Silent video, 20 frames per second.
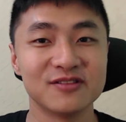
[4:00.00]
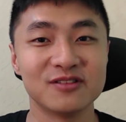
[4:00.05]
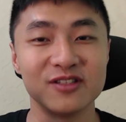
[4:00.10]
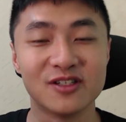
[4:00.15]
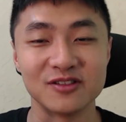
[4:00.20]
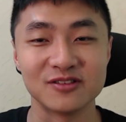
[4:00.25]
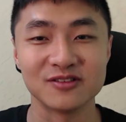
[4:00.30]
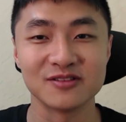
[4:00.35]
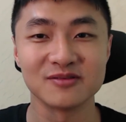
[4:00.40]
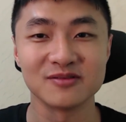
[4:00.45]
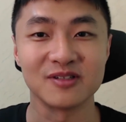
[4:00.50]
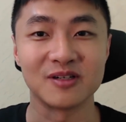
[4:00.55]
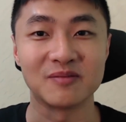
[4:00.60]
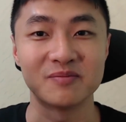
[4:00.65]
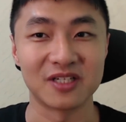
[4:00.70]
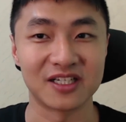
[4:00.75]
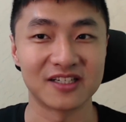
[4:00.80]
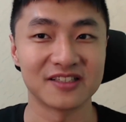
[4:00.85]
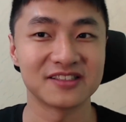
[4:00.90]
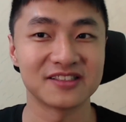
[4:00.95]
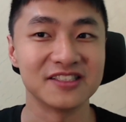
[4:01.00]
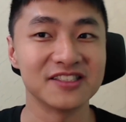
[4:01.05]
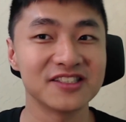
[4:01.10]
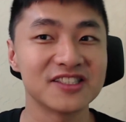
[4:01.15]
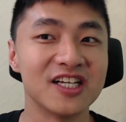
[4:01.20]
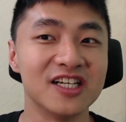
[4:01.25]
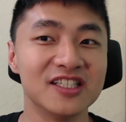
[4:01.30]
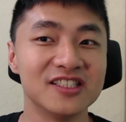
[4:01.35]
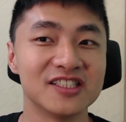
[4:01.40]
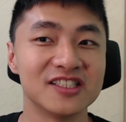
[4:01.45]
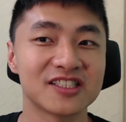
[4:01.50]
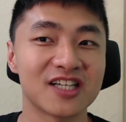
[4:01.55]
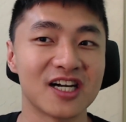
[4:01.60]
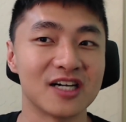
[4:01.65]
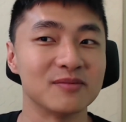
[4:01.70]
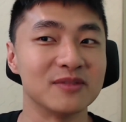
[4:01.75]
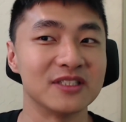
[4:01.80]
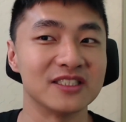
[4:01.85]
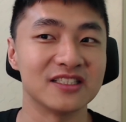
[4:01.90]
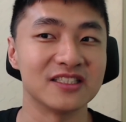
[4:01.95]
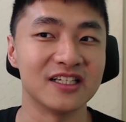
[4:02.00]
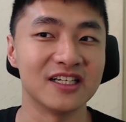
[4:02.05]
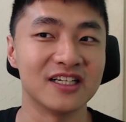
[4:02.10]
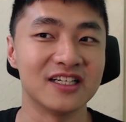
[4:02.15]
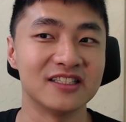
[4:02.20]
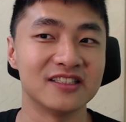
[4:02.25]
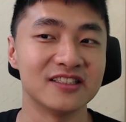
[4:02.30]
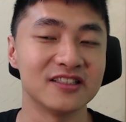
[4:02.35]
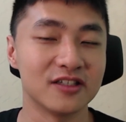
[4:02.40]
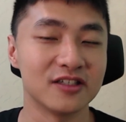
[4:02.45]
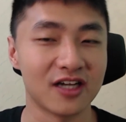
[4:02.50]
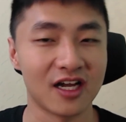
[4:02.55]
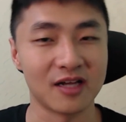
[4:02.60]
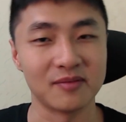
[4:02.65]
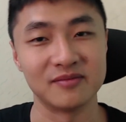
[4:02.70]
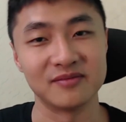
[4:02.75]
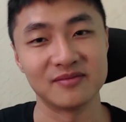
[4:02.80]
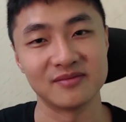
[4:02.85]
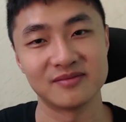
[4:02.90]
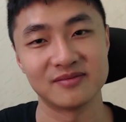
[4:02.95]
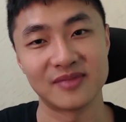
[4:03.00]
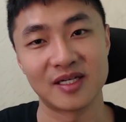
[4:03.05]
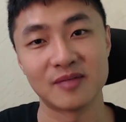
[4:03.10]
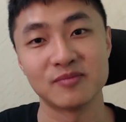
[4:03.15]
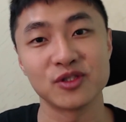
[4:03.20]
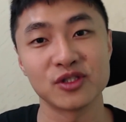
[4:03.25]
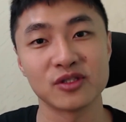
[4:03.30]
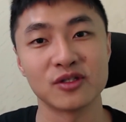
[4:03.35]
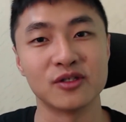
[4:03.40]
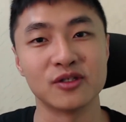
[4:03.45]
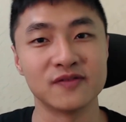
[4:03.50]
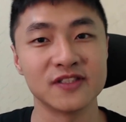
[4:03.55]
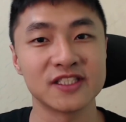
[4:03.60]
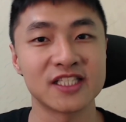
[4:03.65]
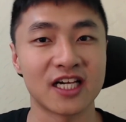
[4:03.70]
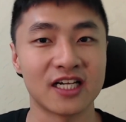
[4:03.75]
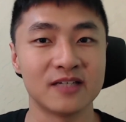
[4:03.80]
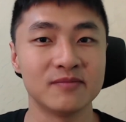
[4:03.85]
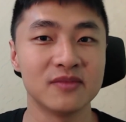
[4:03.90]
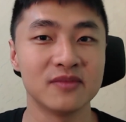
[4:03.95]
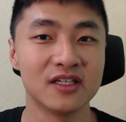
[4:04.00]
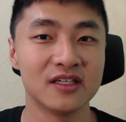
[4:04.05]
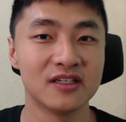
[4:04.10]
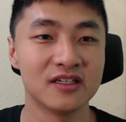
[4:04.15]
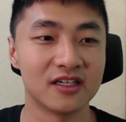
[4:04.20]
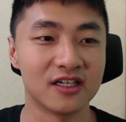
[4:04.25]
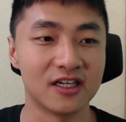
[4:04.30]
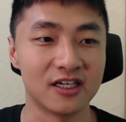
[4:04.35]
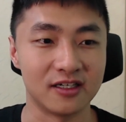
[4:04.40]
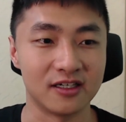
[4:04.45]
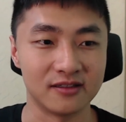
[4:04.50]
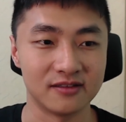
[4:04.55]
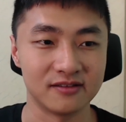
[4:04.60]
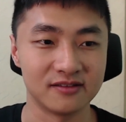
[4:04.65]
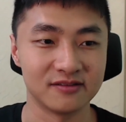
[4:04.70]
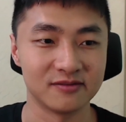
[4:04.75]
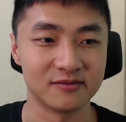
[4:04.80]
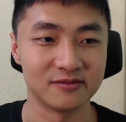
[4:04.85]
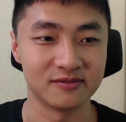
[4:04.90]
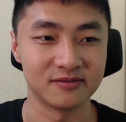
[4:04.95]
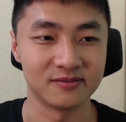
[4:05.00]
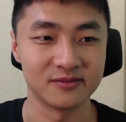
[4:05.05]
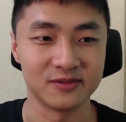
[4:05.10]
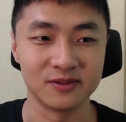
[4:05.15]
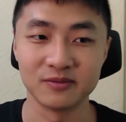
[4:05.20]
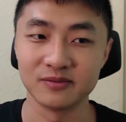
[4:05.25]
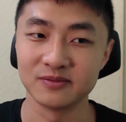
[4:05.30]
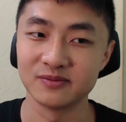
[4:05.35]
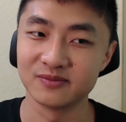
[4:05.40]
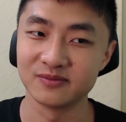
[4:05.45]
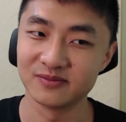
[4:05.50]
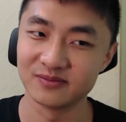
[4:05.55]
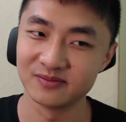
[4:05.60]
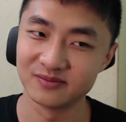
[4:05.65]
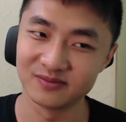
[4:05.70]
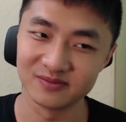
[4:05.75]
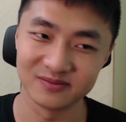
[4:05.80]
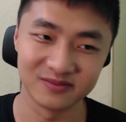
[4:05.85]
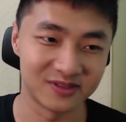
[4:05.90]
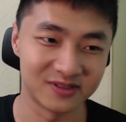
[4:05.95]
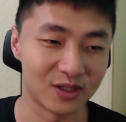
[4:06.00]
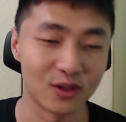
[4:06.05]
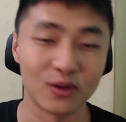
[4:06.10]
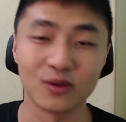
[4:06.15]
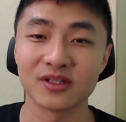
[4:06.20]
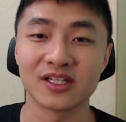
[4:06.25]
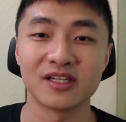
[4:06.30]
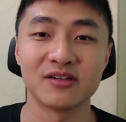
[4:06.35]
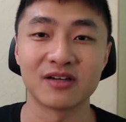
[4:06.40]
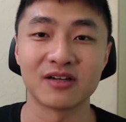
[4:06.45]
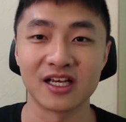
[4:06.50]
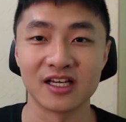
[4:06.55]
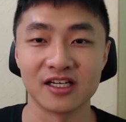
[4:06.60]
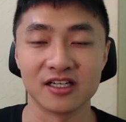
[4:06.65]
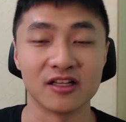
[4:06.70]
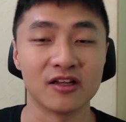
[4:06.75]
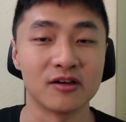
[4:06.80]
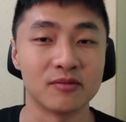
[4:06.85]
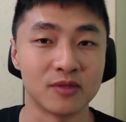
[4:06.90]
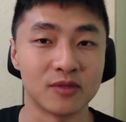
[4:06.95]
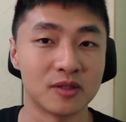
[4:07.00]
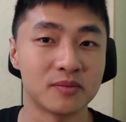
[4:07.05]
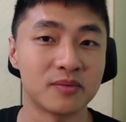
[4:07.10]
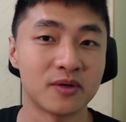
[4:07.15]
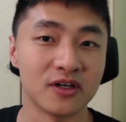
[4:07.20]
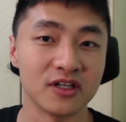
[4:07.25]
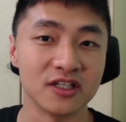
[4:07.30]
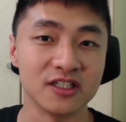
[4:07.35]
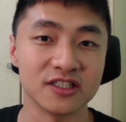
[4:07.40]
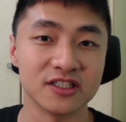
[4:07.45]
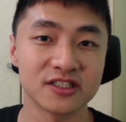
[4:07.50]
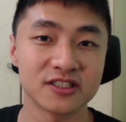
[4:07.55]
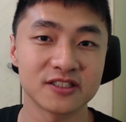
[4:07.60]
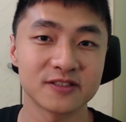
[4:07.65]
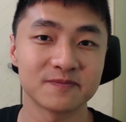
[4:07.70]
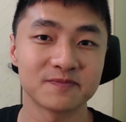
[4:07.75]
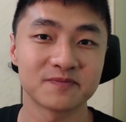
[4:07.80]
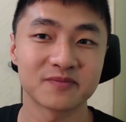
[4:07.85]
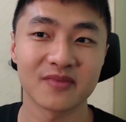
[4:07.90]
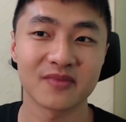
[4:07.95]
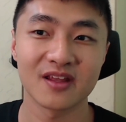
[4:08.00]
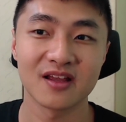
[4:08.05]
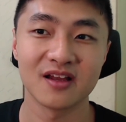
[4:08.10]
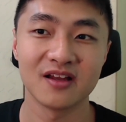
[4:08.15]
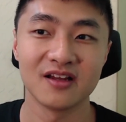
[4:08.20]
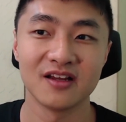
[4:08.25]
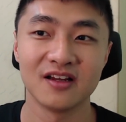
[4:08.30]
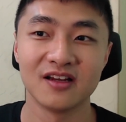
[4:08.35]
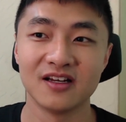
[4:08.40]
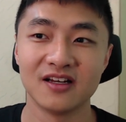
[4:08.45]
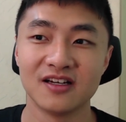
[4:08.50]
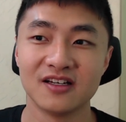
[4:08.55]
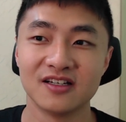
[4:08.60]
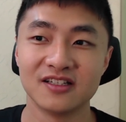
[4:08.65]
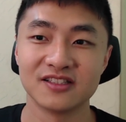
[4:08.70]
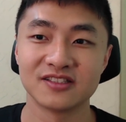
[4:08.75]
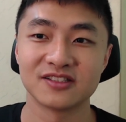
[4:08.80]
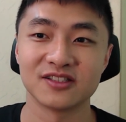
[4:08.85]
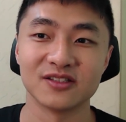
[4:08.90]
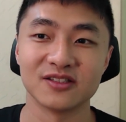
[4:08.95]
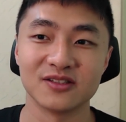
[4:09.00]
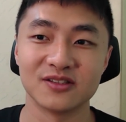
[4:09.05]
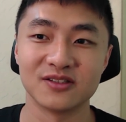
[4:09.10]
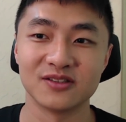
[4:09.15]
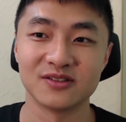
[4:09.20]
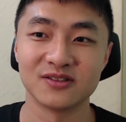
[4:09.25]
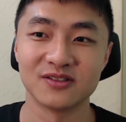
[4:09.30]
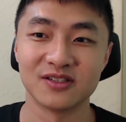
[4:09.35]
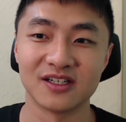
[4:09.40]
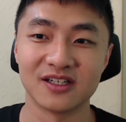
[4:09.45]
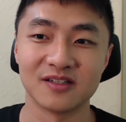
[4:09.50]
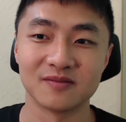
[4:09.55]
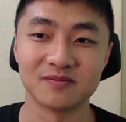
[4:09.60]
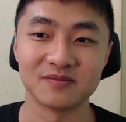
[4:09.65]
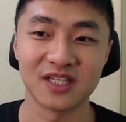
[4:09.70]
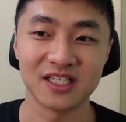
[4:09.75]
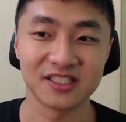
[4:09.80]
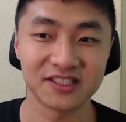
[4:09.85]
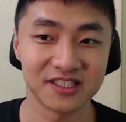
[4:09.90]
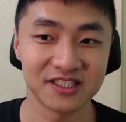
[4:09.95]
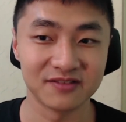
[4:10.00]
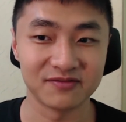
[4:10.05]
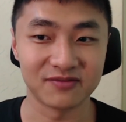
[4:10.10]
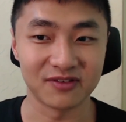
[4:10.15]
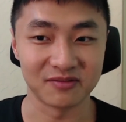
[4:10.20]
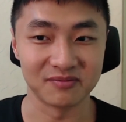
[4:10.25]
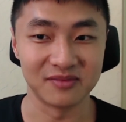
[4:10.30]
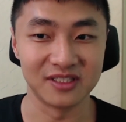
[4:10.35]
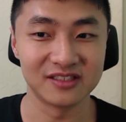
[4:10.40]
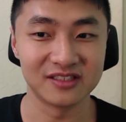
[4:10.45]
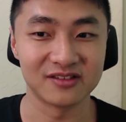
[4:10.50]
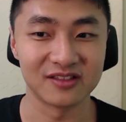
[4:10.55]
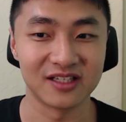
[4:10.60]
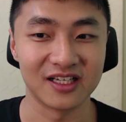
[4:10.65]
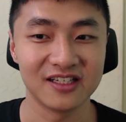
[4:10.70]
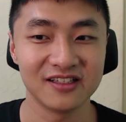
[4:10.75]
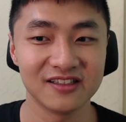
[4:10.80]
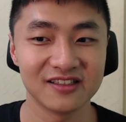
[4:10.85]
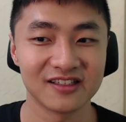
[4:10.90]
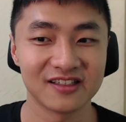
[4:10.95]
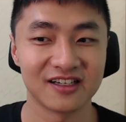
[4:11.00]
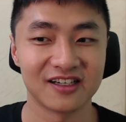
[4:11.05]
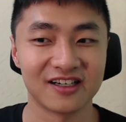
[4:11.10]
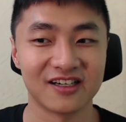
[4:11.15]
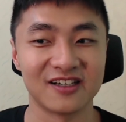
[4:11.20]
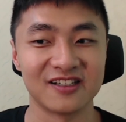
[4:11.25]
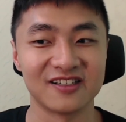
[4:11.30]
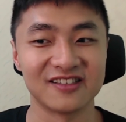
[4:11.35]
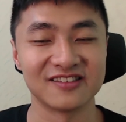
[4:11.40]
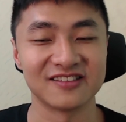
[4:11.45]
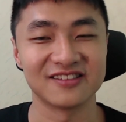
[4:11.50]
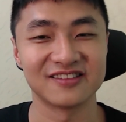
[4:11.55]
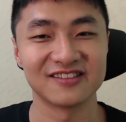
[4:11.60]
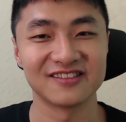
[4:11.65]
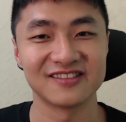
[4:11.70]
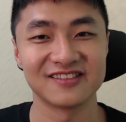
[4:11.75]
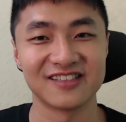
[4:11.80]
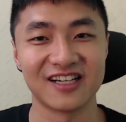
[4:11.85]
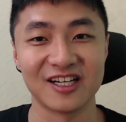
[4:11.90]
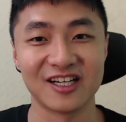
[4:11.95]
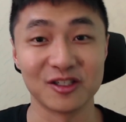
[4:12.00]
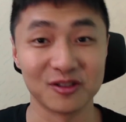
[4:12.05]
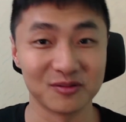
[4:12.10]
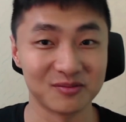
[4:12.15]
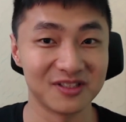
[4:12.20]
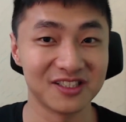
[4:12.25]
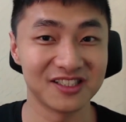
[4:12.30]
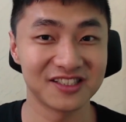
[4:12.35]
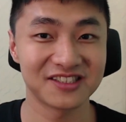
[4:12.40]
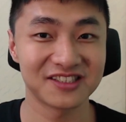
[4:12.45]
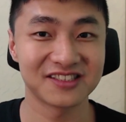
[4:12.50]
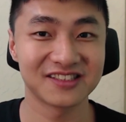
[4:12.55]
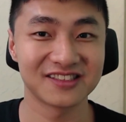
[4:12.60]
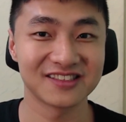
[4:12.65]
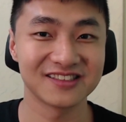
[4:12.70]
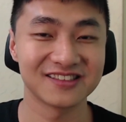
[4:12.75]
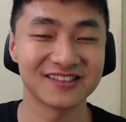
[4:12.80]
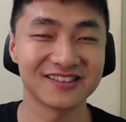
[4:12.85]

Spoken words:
know because this change is coming, and I'm sure over time, we the whole thing will get a lot more polished. So that's it from me today. I hope this